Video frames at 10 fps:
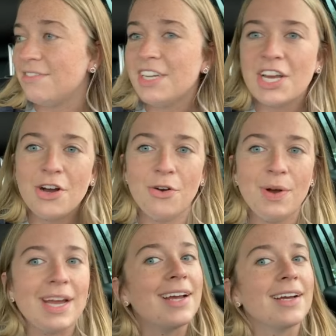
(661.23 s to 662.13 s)

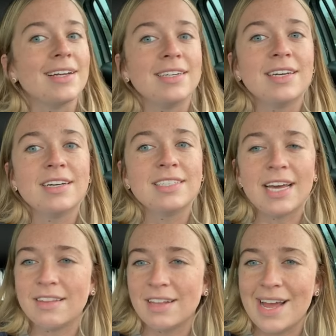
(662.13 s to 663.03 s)
video and day
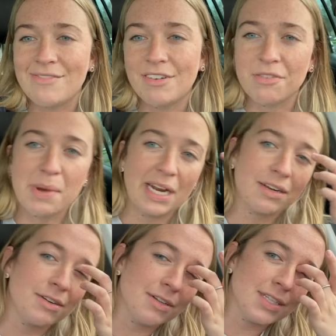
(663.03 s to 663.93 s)
in the life of a
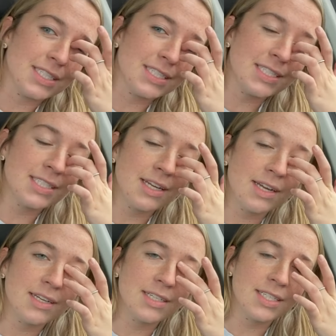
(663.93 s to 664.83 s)
medical
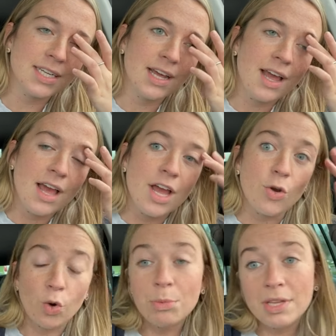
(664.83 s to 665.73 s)
assistant.
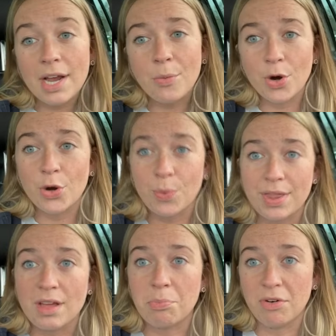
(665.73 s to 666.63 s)
Normally I work
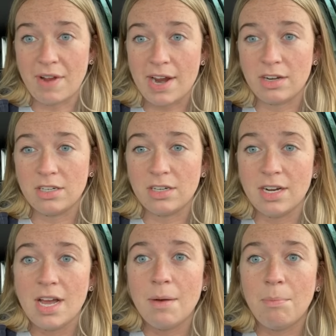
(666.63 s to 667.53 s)
with a provider,
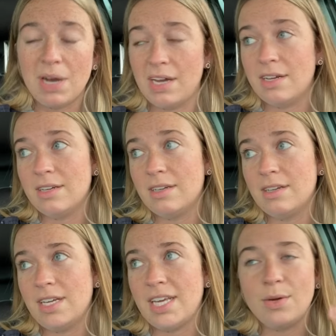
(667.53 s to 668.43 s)
but
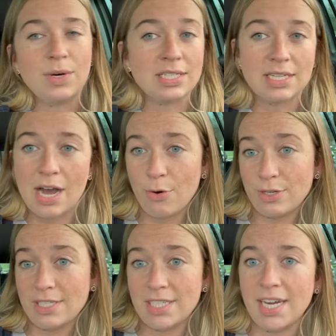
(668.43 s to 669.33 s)
he was
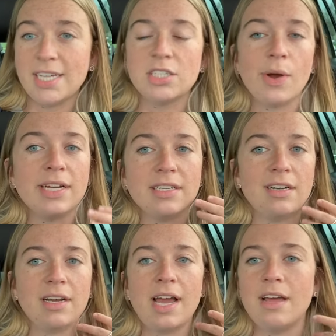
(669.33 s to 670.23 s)
out today, so I
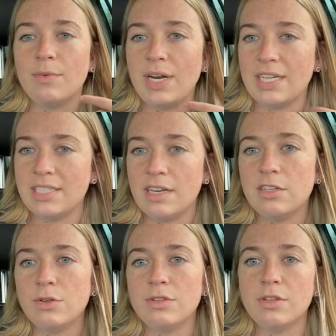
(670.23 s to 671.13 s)
did again what I
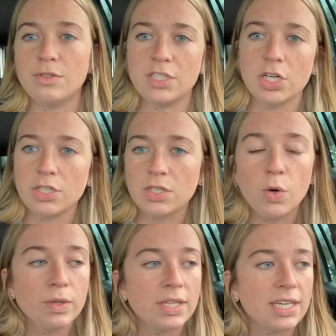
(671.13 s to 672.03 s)
said, those nurse
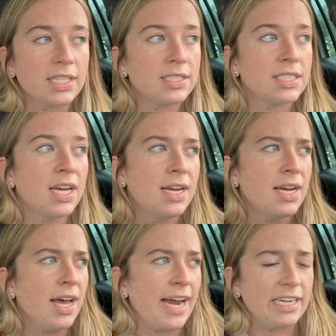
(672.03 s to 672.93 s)
onlys.
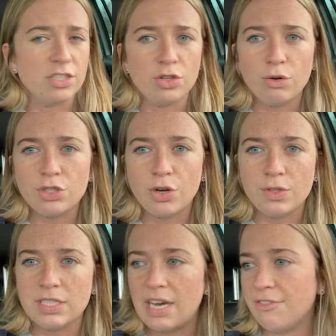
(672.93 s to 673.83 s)
I had a no-show
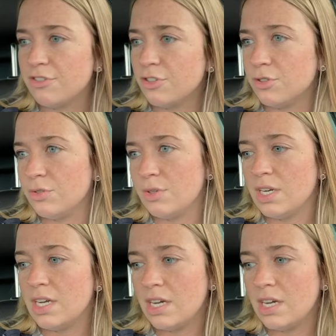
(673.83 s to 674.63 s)
this afternoon,